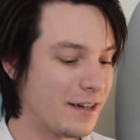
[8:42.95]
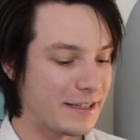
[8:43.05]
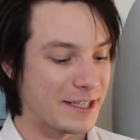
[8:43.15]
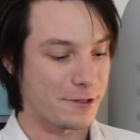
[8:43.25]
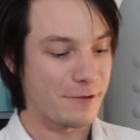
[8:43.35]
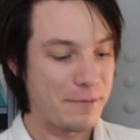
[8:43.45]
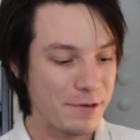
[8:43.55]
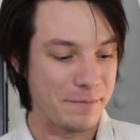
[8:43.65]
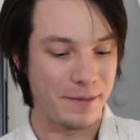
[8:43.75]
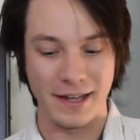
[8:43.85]
There's 3D
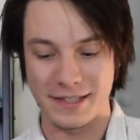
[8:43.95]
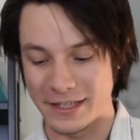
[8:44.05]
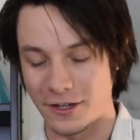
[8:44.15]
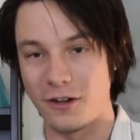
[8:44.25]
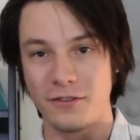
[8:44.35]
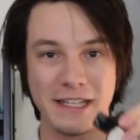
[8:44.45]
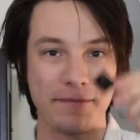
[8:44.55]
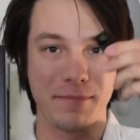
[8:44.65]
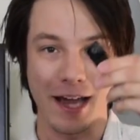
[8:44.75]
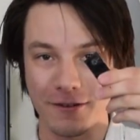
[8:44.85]
printed parts that hold the
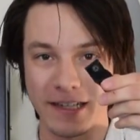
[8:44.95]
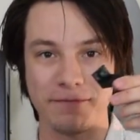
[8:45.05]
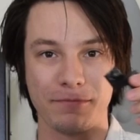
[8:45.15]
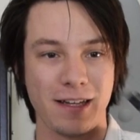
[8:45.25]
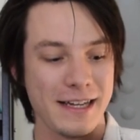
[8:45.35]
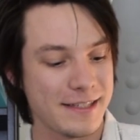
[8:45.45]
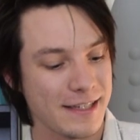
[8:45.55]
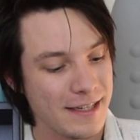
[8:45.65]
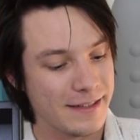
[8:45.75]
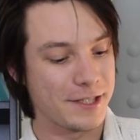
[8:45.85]
battery in place,
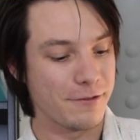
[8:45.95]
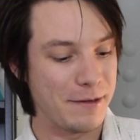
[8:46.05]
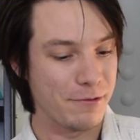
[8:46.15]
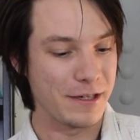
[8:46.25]
there's 3D